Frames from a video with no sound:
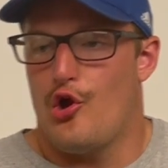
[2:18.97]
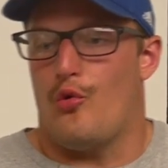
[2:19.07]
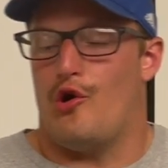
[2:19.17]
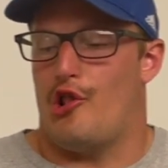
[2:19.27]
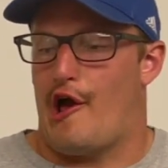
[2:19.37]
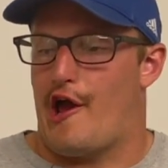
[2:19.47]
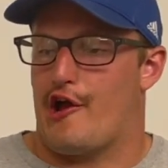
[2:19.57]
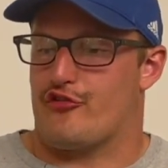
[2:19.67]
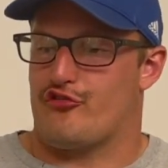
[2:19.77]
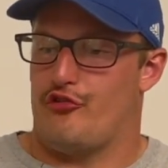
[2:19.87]
Well,
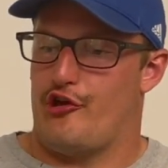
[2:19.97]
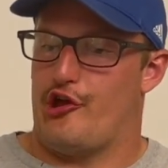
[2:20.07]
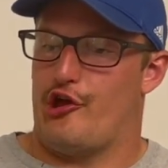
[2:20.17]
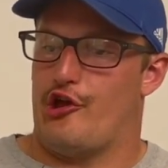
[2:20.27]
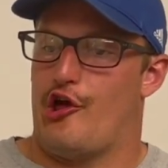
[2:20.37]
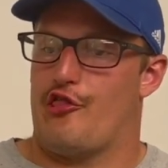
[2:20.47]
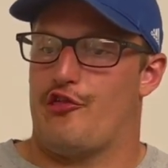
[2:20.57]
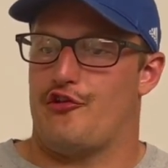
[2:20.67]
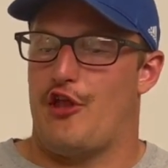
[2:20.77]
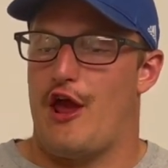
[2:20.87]
actually,
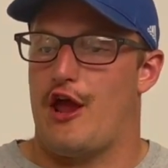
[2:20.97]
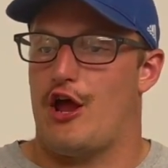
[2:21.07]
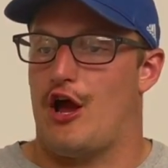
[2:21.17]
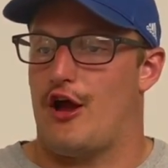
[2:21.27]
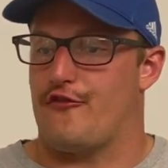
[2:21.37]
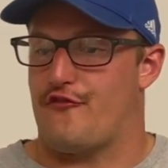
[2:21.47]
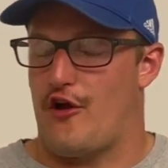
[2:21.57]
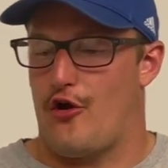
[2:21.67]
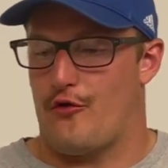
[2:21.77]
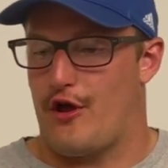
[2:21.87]
the day I
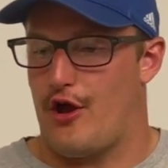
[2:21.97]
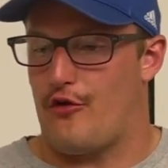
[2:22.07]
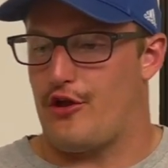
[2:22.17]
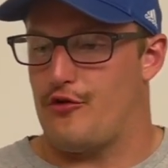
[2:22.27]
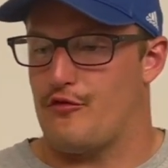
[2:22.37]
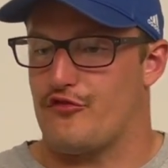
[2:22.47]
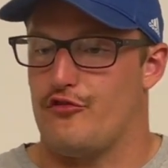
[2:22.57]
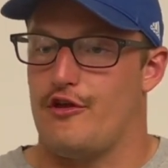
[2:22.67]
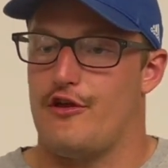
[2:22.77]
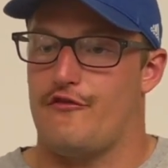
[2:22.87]
found out he was
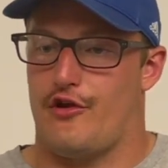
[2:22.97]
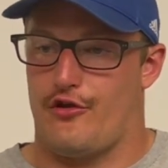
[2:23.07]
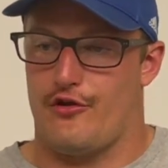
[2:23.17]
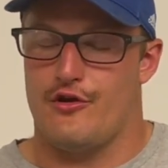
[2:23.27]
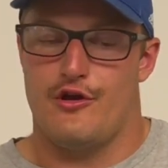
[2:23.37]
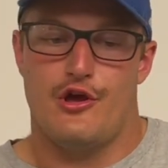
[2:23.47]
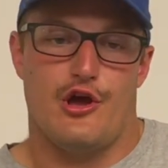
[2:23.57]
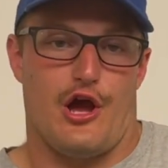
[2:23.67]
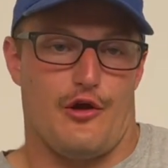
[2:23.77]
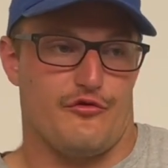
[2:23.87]
leaving,
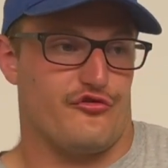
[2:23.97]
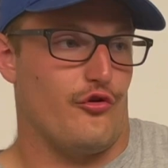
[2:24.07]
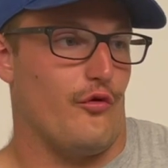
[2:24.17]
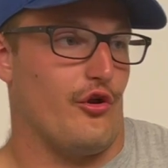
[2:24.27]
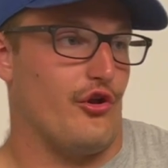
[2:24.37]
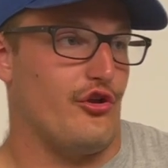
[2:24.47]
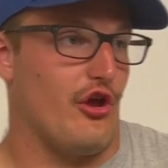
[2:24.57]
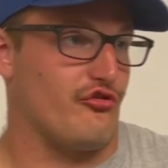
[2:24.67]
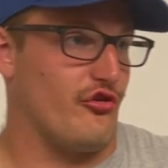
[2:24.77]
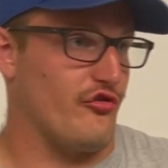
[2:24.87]
I was doing
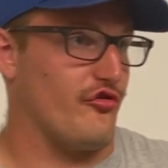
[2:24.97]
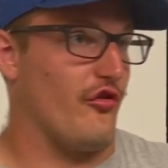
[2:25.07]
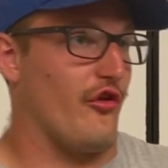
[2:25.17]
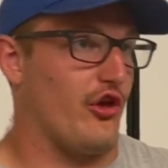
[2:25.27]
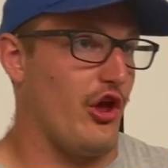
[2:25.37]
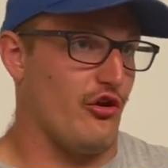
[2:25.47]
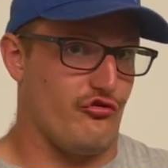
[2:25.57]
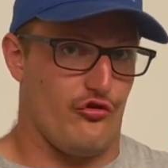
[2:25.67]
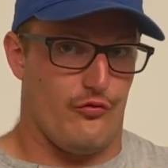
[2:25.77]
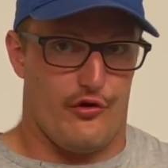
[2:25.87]
dishes in the
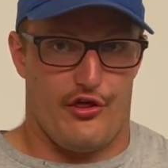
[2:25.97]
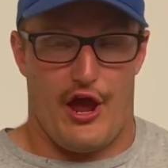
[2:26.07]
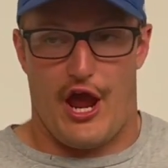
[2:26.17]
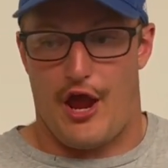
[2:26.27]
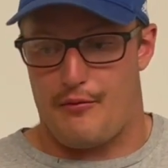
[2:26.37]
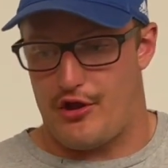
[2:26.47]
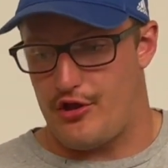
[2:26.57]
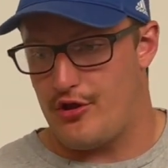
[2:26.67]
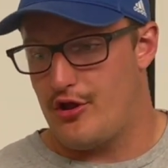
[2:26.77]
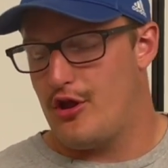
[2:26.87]
kitchen with
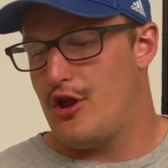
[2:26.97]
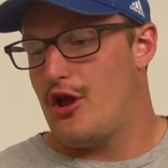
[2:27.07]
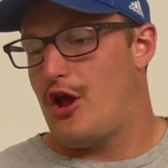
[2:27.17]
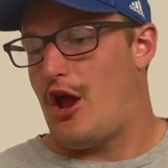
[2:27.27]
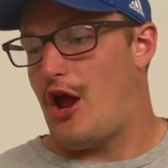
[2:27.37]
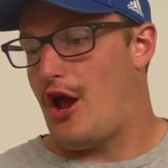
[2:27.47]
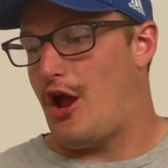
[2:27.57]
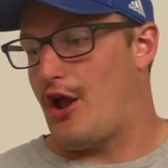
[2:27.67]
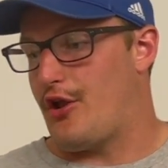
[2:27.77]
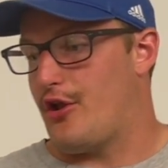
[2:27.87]
Abby,
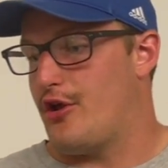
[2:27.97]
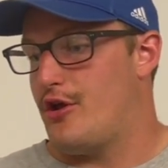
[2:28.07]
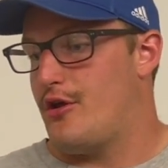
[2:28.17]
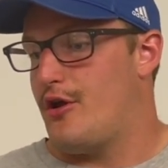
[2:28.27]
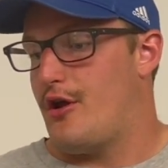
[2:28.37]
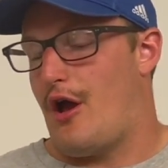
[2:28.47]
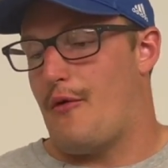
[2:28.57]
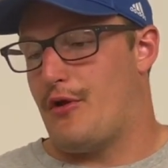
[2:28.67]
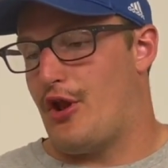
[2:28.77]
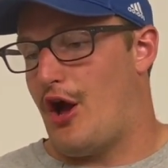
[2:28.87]
and I
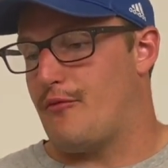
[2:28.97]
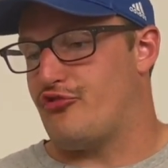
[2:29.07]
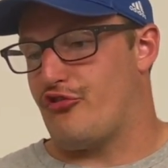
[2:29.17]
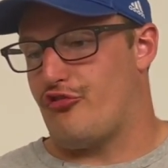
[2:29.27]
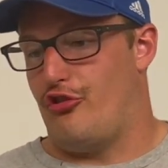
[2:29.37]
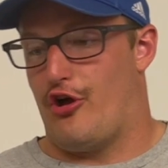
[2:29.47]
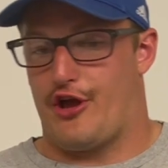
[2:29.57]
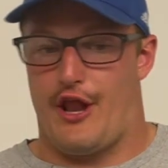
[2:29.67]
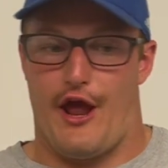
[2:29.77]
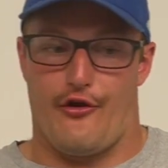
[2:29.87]
mean, I'm just
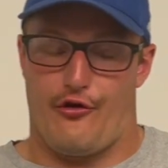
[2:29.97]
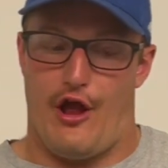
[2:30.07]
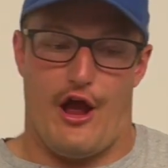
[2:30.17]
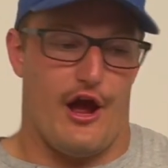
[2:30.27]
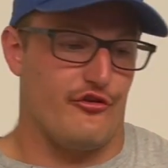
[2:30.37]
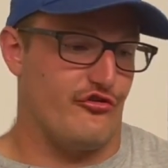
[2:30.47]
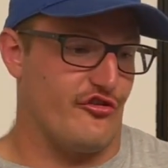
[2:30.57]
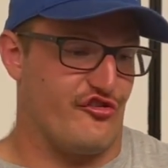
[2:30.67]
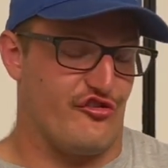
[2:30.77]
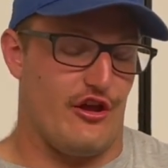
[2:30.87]
looking at her. I, I
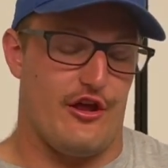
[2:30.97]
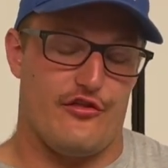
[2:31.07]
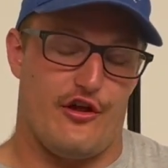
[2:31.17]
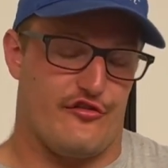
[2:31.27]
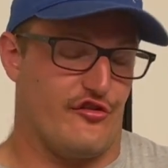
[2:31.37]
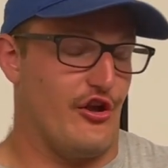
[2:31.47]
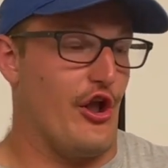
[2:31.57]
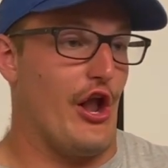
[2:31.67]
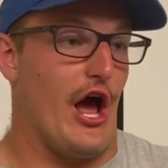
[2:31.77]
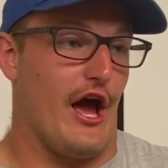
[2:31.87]
just see this
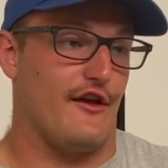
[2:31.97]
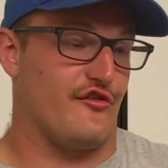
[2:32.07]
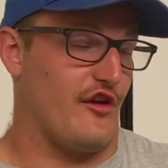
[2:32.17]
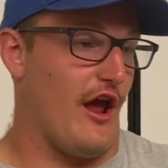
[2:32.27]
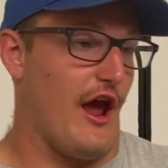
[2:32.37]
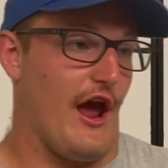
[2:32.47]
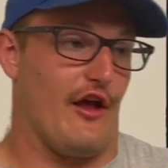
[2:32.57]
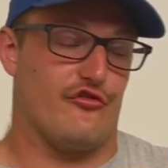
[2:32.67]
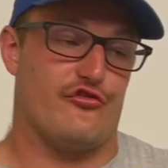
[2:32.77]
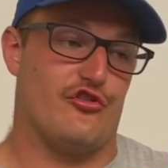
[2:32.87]
nice
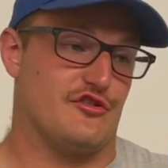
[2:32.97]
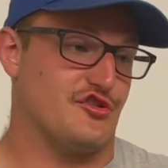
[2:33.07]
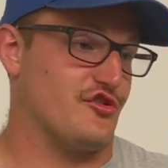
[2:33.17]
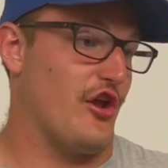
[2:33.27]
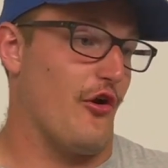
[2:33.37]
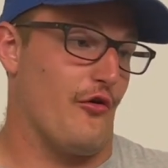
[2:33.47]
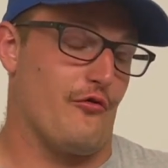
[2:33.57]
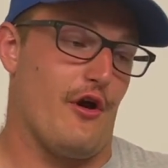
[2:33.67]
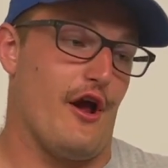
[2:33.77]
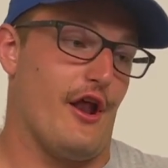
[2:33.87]
ass just staring
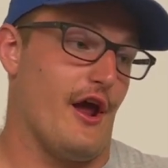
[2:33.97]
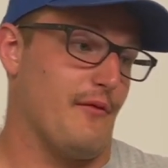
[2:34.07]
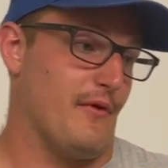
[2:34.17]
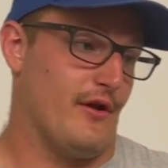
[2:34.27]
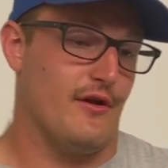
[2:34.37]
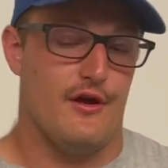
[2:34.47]
right at me.